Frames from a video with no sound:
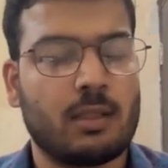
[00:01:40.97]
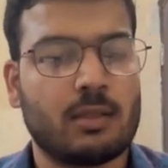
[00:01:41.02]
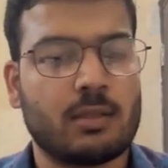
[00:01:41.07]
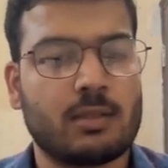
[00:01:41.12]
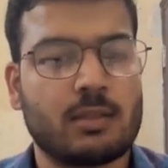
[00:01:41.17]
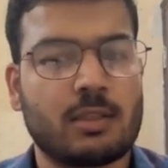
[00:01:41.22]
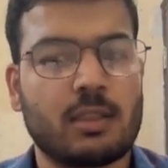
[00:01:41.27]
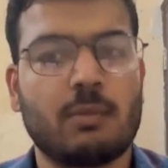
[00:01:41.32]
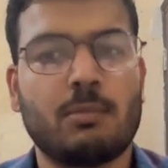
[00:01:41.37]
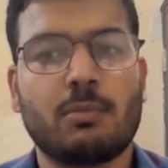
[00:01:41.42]

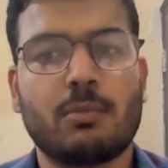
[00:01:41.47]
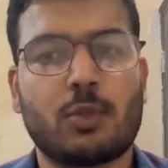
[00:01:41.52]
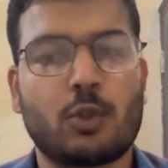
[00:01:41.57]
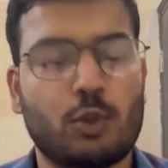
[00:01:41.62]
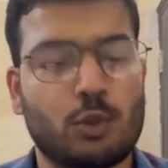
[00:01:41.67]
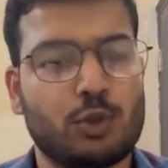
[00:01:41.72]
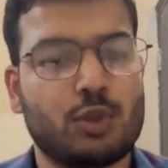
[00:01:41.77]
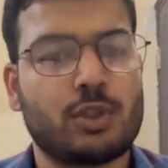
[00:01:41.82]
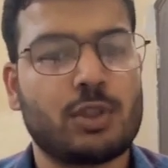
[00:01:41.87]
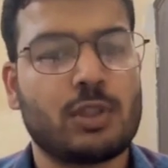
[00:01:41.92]
some
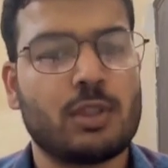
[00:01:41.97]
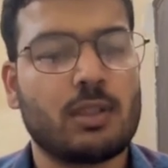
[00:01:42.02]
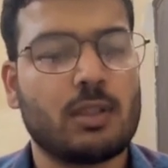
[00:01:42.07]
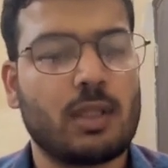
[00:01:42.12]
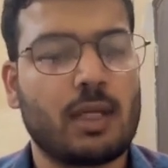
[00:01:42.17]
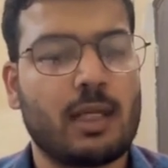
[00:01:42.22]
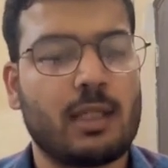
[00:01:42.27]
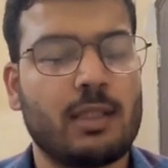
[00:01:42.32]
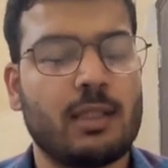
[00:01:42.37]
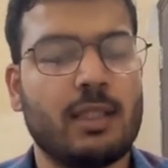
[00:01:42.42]

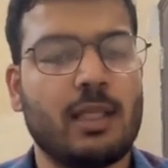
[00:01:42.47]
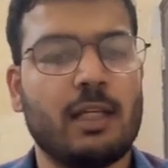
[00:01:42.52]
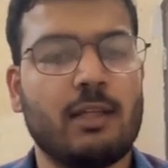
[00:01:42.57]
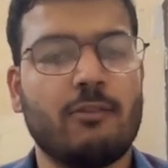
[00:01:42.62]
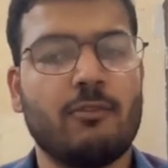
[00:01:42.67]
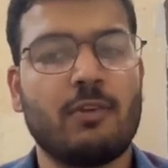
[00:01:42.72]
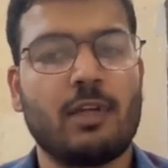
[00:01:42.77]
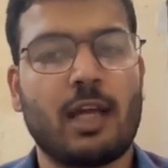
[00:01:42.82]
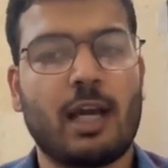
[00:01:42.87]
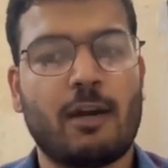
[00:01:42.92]
question, and
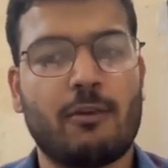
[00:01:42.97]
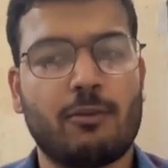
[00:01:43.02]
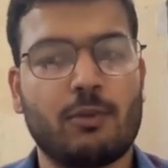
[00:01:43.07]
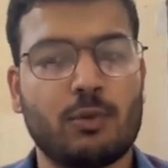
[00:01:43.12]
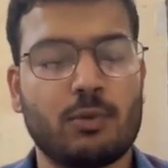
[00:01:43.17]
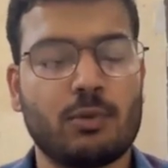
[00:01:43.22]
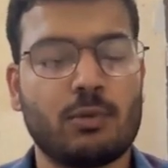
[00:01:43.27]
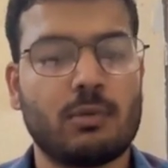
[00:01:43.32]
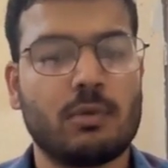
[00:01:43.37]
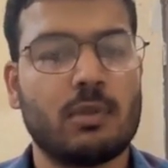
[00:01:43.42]
then we have
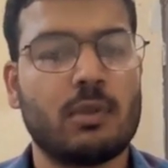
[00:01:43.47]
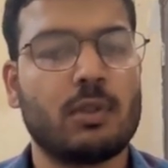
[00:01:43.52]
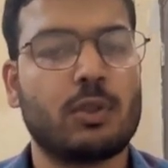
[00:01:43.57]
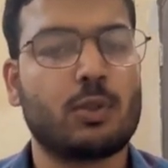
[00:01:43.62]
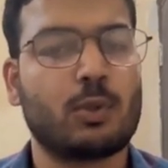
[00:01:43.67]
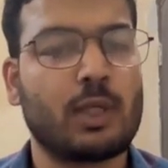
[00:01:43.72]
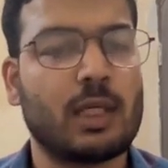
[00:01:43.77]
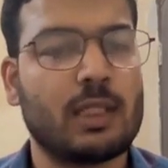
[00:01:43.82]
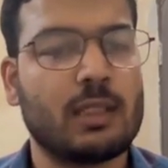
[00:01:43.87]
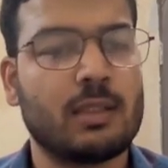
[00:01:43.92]
to
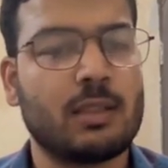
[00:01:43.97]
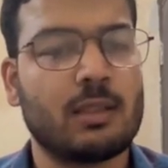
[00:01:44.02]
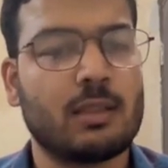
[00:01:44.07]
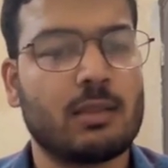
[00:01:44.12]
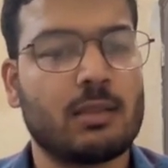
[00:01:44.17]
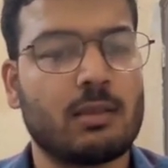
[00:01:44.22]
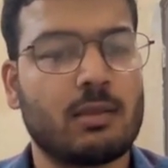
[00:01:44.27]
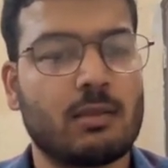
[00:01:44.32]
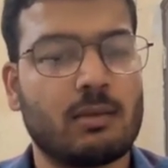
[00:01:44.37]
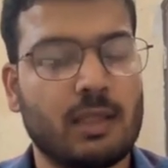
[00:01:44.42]

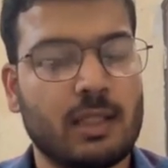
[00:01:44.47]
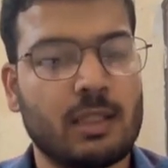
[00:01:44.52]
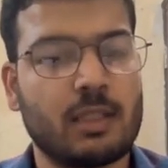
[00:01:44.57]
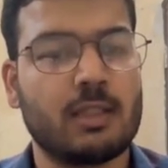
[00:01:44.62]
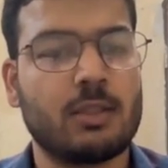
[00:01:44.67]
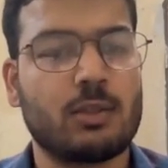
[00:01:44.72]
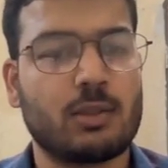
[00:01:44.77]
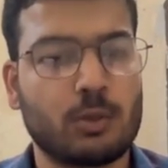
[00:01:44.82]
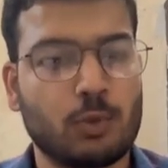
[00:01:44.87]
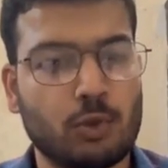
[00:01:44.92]
together in
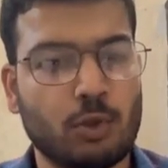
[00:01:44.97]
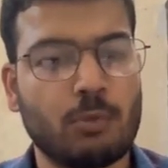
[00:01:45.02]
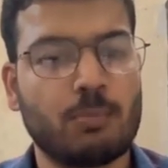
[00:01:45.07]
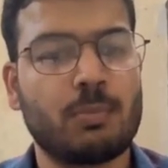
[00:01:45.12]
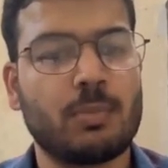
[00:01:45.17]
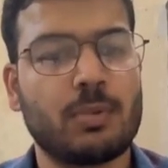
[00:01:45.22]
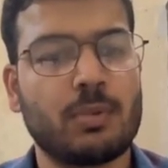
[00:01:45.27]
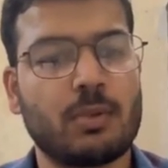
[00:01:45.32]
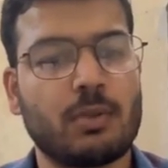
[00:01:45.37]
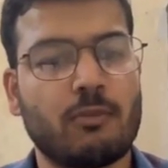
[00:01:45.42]
the group
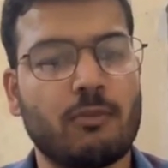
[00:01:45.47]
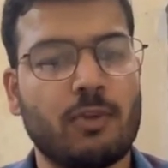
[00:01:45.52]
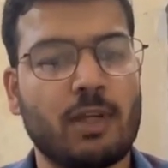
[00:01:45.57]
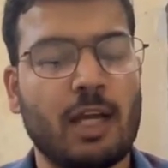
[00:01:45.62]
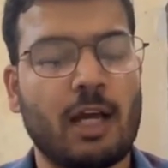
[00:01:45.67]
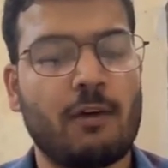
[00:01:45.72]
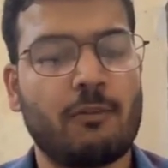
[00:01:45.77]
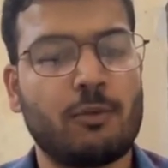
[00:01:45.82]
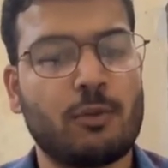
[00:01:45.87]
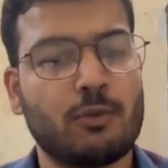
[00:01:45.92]
we
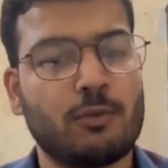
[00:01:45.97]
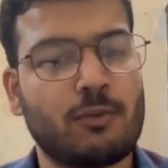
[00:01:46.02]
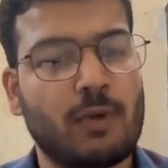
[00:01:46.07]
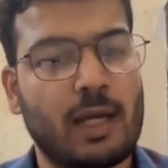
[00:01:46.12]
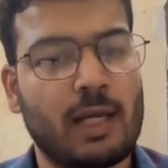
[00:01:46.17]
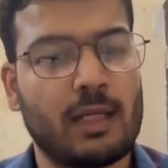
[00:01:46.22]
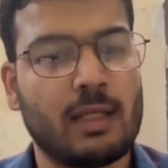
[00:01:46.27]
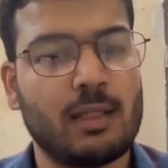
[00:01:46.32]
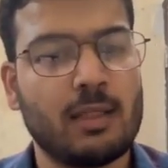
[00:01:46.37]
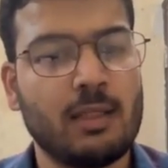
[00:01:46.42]
have to
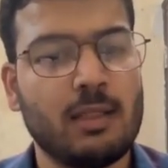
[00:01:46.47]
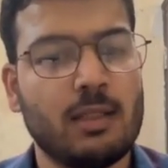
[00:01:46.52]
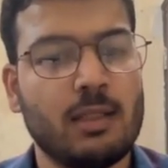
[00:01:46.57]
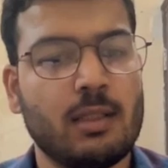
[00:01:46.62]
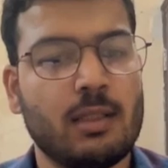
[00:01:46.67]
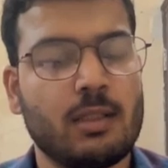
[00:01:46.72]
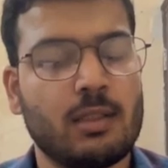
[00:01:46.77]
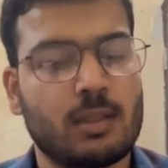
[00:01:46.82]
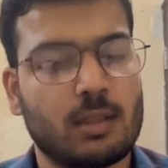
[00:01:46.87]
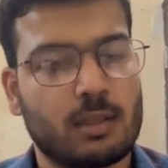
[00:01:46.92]

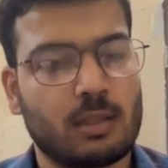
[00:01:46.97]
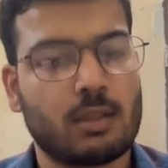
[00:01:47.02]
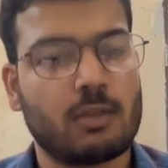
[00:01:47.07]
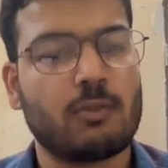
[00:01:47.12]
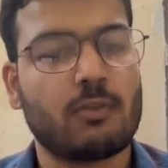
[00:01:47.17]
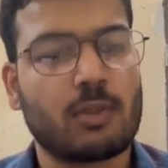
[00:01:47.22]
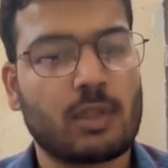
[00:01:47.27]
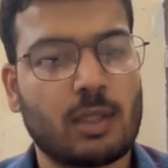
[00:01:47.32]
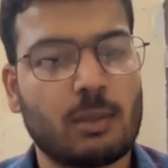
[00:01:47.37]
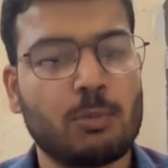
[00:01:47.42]

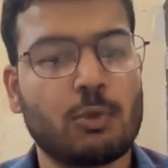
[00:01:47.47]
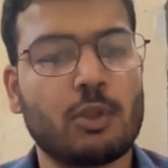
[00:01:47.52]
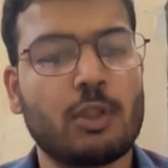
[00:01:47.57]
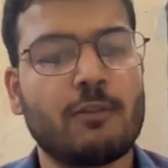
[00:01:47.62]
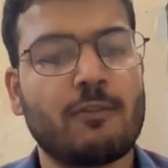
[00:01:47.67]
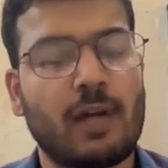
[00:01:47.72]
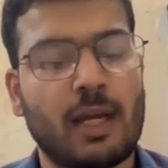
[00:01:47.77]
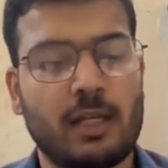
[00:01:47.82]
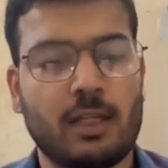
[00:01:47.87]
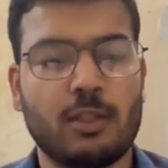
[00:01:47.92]
come to
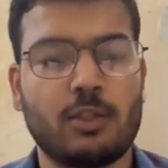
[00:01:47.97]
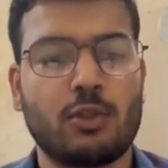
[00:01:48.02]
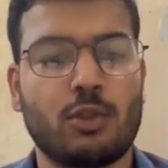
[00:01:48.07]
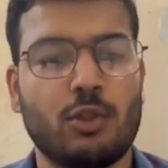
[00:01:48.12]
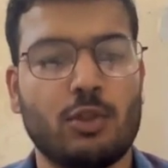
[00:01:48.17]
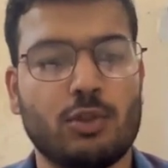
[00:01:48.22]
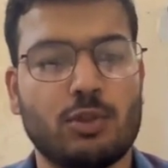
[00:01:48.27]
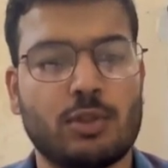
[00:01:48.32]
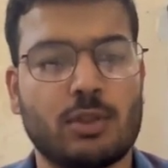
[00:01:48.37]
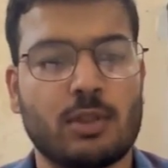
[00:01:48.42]
the final
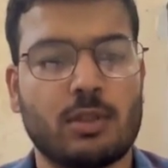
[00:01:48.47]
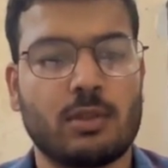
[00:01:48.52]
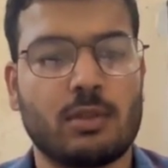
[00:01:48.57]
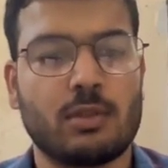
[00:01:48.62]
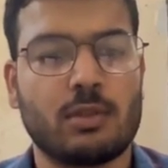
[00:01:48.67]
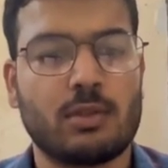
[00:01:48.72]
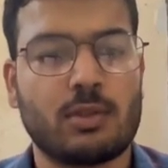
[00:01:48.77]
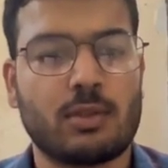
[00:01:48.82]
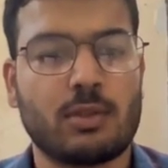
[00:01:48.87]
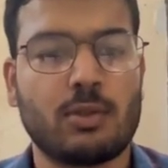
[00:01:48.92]
solution.
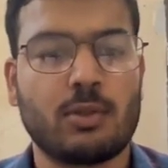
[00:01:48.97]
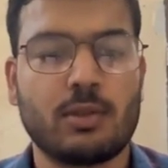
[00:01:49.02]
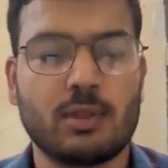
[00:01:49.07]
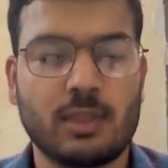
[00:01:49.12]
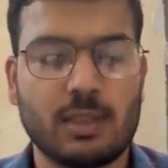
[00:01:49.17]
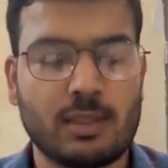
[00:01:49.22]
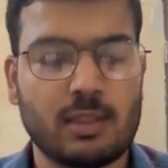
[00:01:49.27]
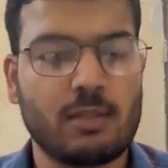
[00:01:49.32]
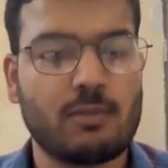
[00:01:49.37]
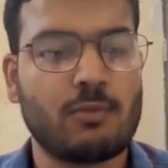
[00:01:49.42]
So
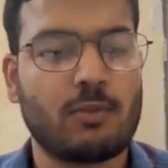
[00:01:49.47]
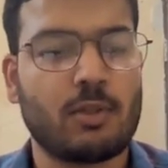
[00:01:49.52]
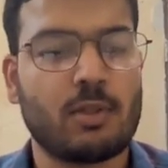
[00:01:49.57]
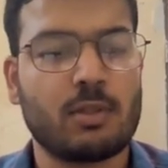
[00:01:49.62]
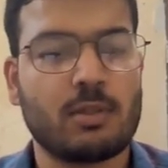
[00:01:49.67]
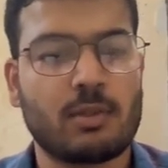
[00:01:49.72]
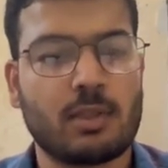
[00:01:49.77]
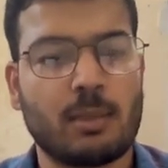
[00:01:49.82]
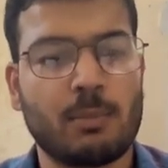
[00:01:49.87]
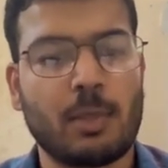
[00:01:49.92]
this is
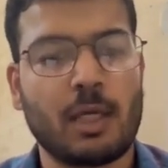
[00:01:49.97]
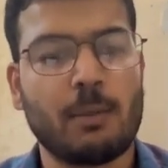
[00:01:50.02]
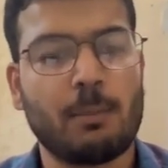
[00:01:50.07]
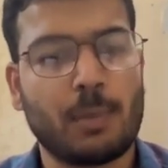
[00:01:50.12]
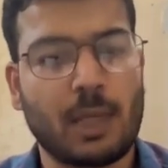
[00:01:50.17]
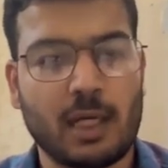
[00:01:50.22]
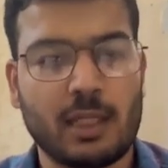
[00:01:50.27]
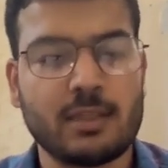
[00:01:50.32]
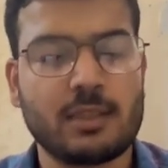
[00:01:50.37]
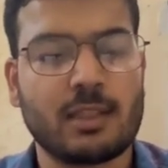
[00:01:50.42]
what my
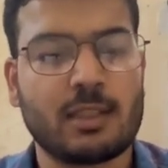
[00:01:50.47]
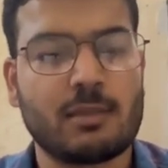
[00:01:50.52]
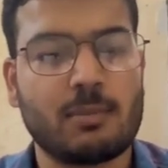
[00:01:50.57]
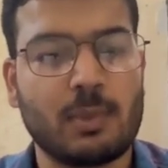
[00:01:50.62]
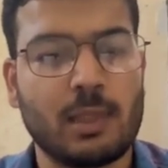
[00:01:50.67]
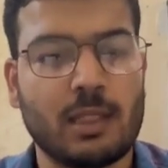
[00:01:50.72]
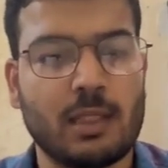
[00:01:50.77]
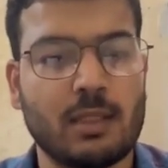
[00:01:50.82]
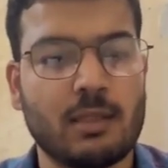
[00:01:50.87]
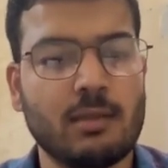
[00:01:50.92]
past
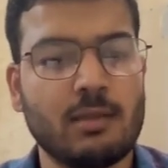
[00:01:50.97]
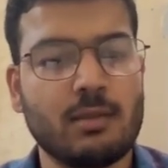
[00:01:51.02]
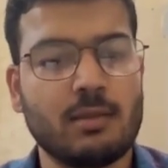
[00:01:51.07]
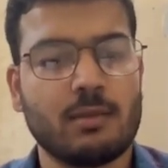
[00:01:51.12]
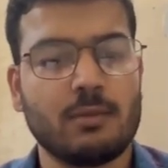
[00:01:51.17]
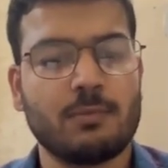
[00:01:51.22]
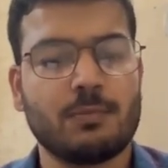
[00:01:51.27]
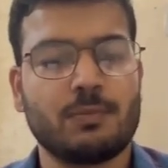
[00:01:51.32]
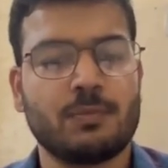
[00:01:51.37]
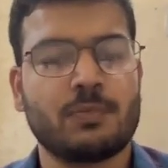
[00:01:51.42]
experience.
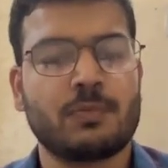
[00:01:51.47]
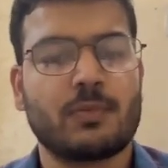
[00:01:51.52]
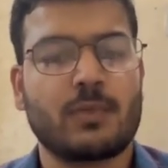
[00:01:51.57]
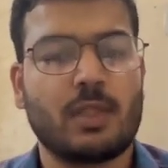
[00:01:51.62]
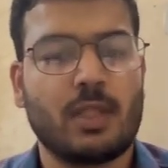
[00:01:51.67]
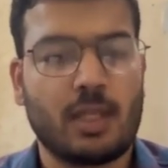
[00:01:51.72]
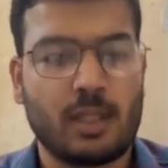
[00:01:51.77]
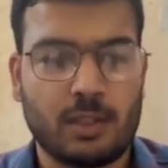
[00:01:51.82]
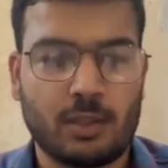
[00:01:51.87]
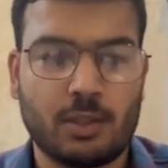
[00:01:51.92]

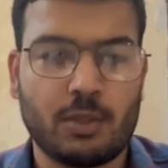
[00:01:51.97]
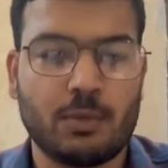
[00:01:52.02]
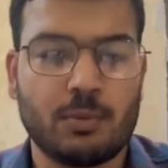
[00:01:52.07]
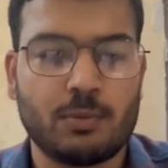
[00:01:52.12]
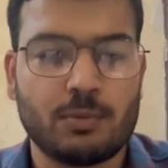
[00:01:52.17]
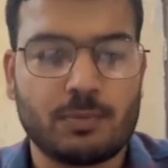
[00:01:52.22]
Thank you.